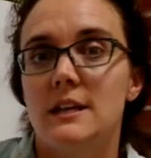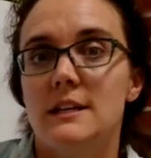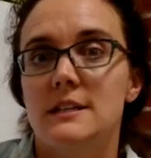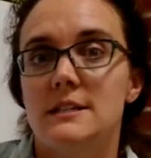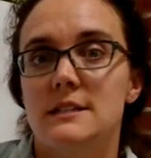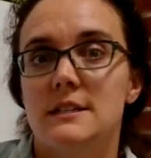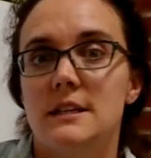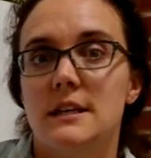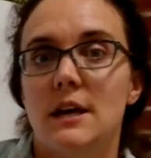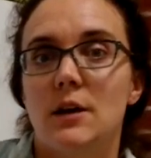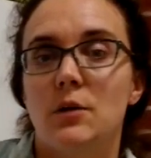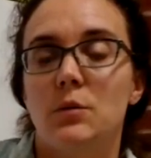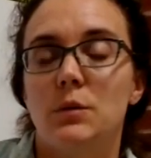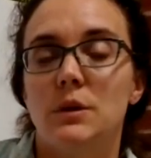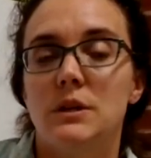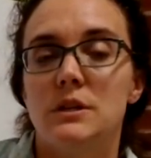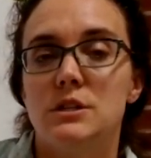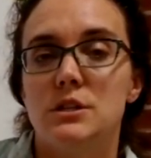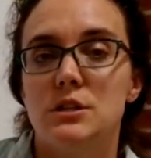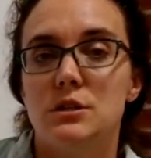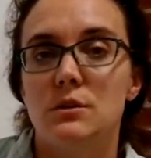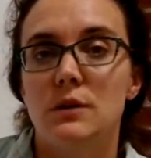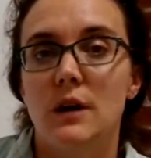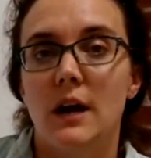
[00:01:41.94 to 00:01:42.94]
is that we
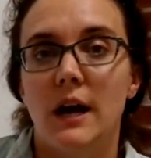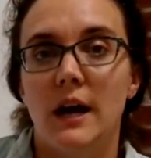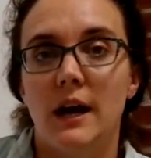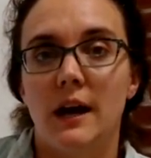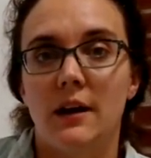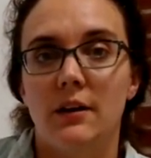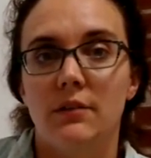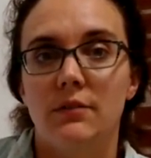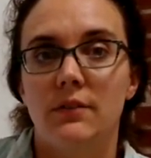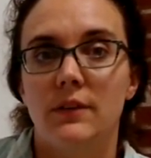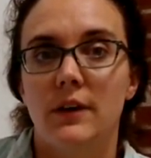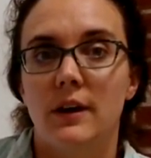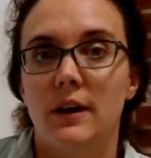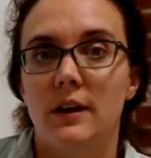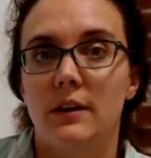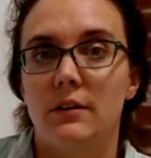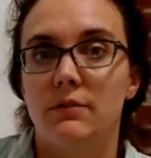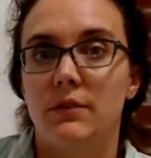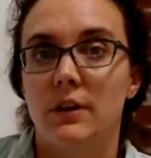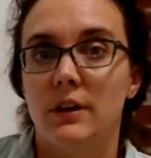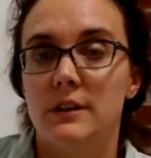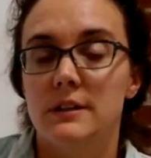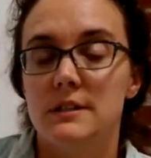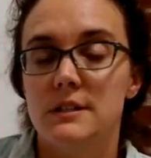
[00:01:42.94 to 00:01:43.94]
do have
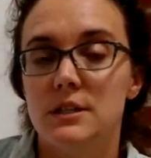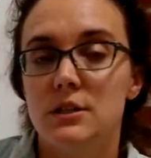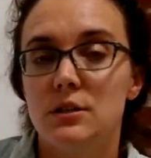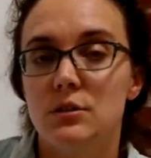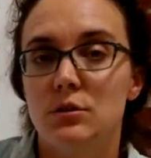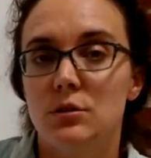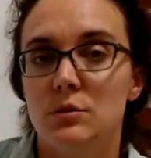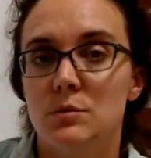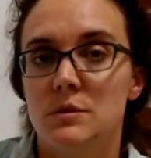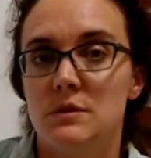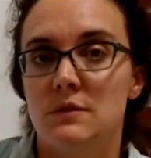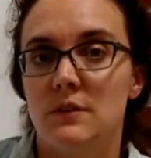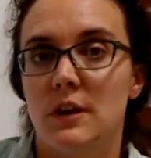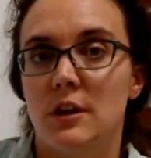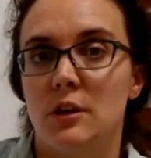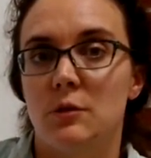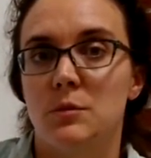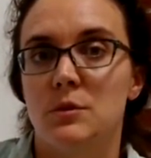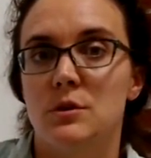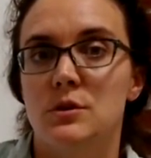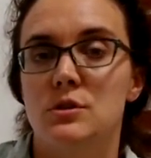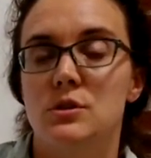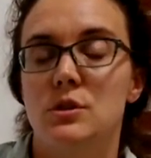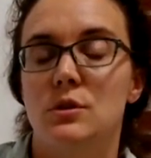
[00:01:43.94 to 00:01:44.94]
volunteer groups
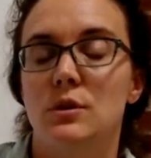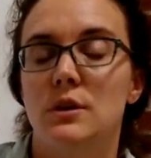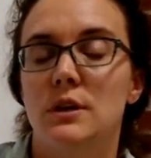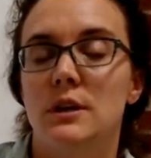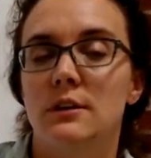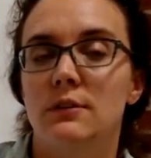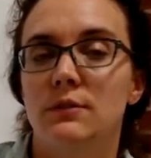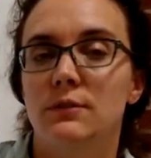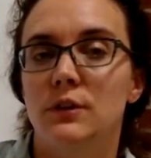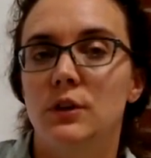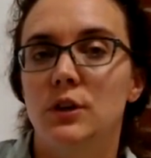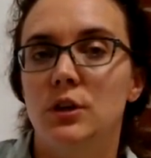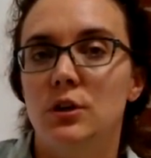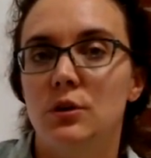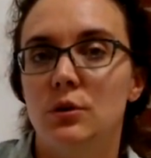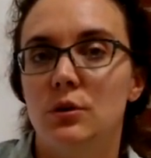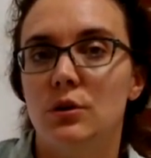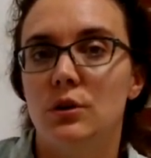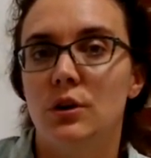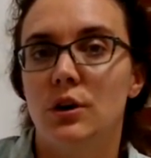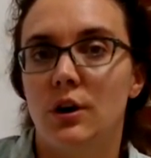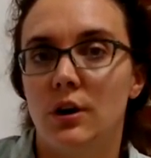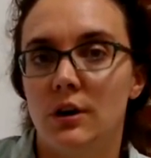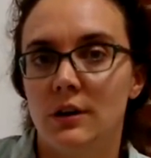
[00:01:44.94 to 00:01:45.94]
available. So if
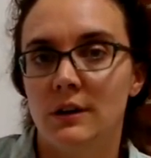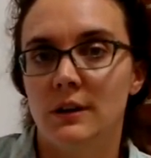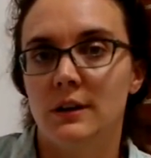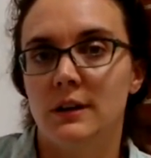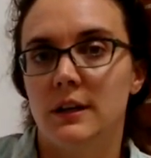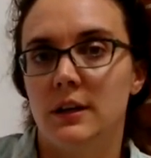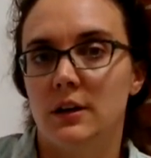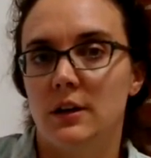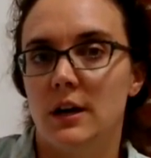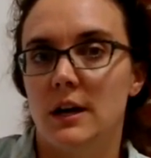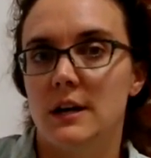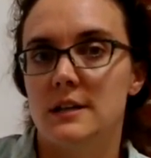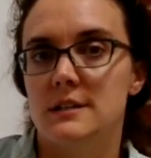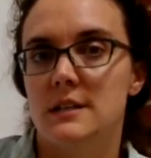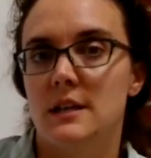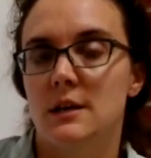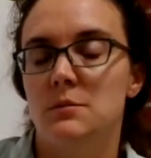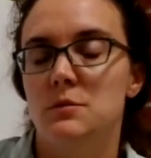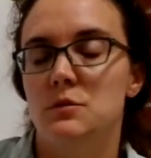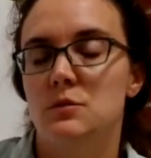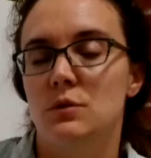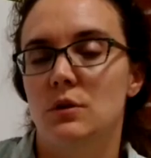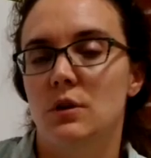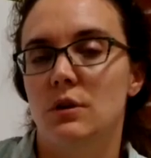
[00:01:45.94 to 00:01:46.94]
your garden leader has
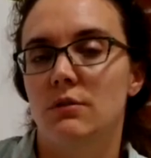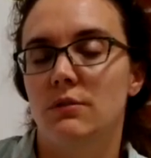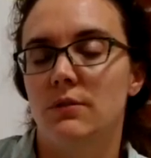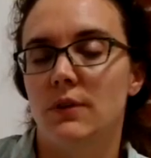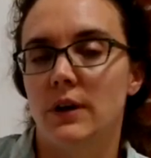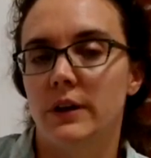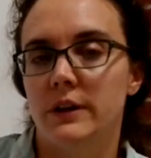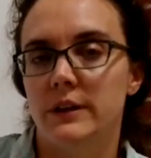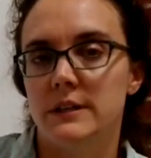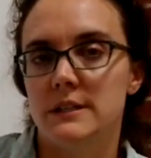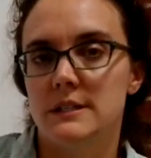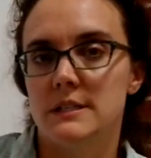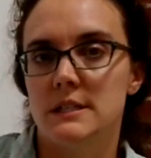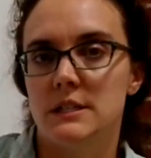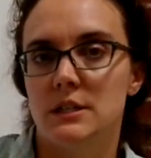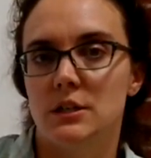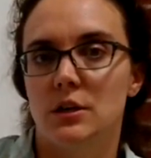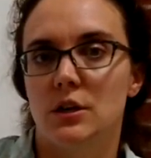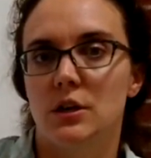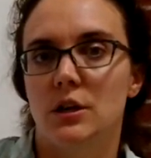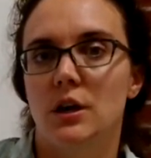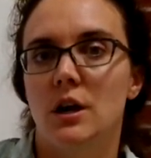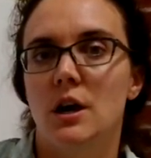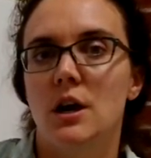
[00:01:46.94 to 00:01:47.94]
come to our
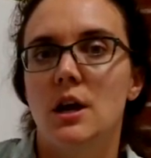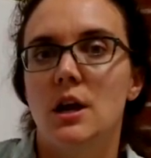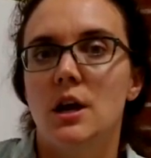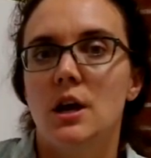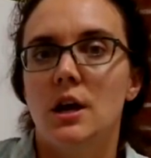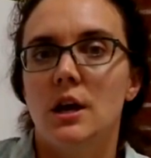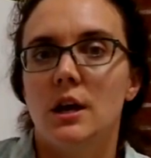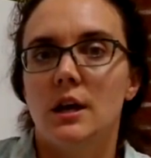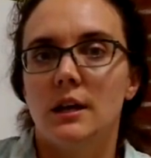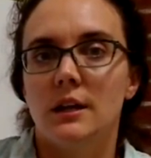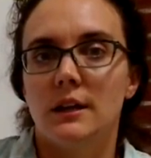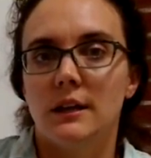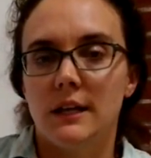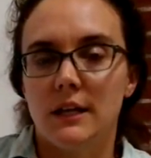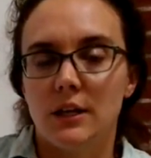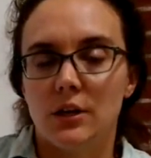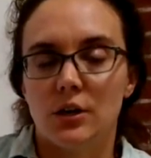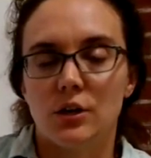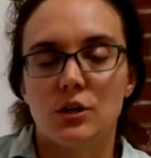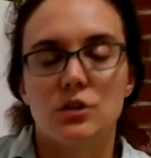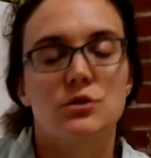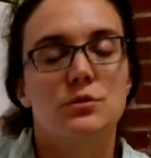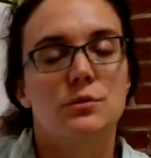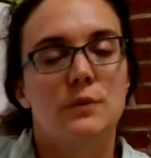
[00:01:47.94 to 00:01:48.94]
volunteer
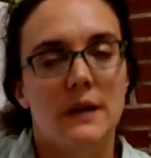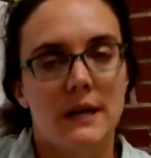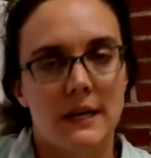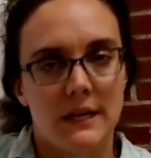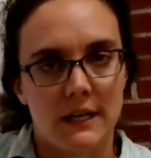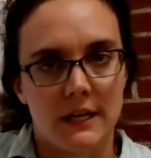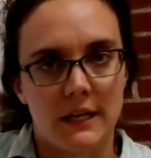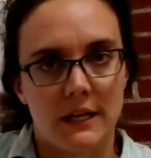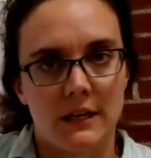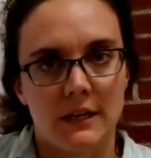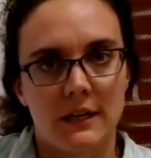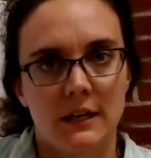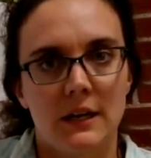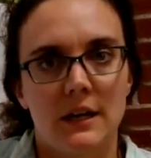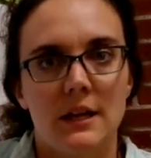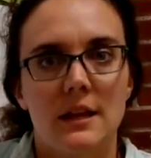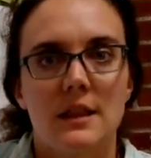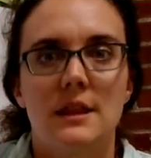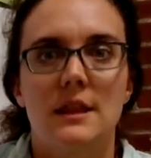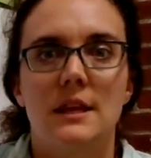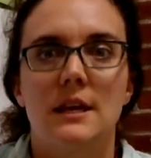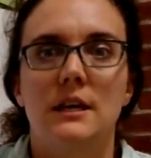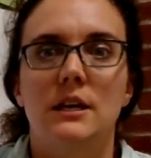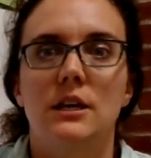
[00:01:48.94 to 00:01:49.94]
leader
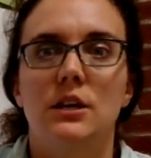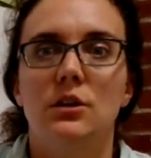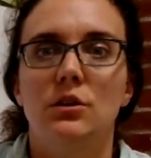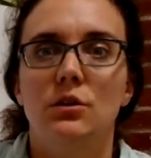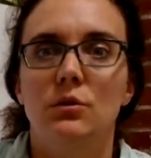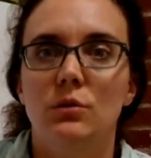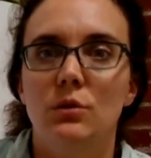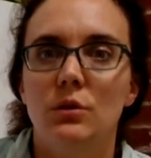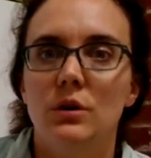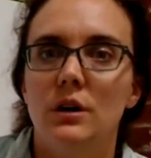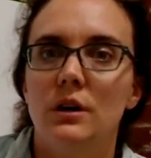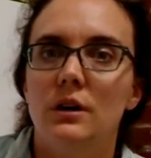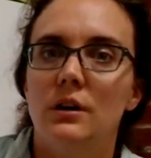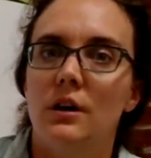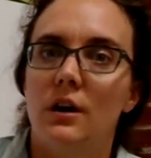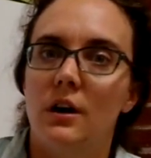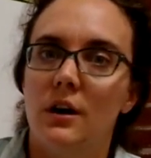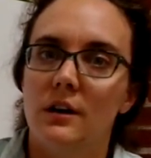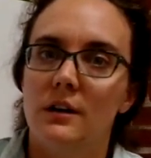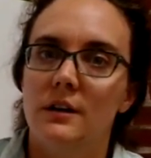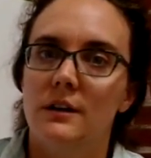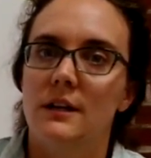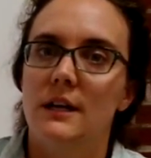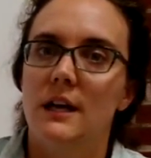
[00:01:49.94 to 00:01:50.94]
training, then your
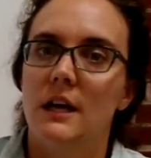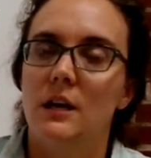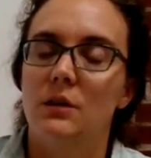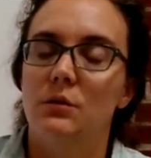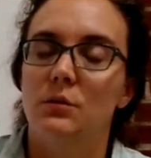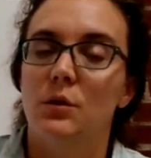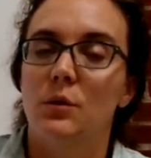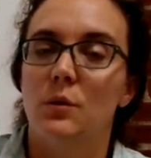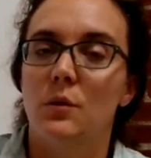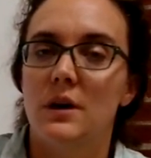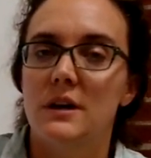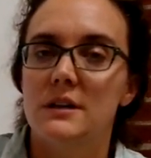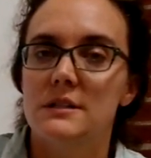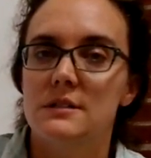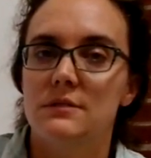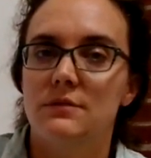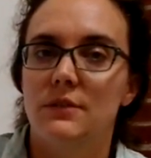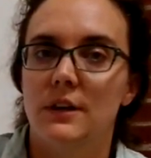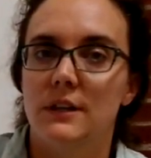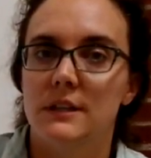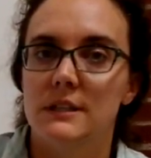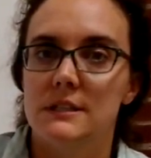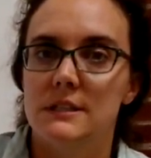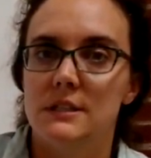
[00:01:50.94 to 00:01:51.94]
garden can request
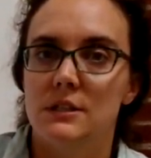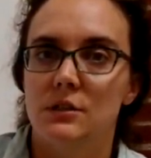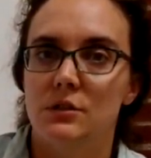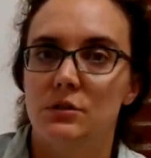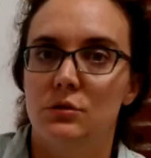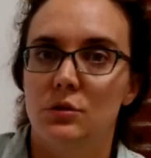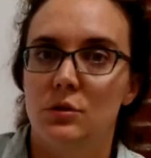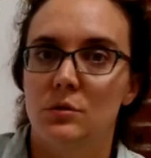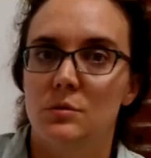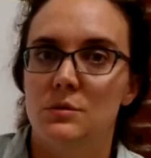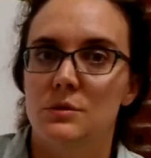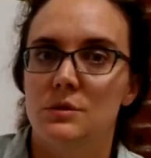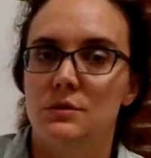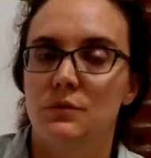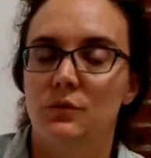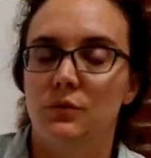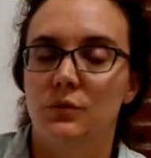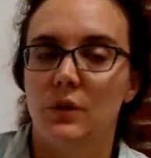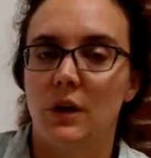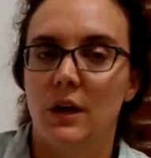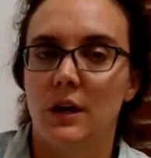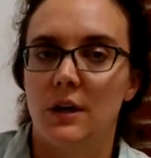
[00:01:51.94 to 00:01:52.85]
volunteer groups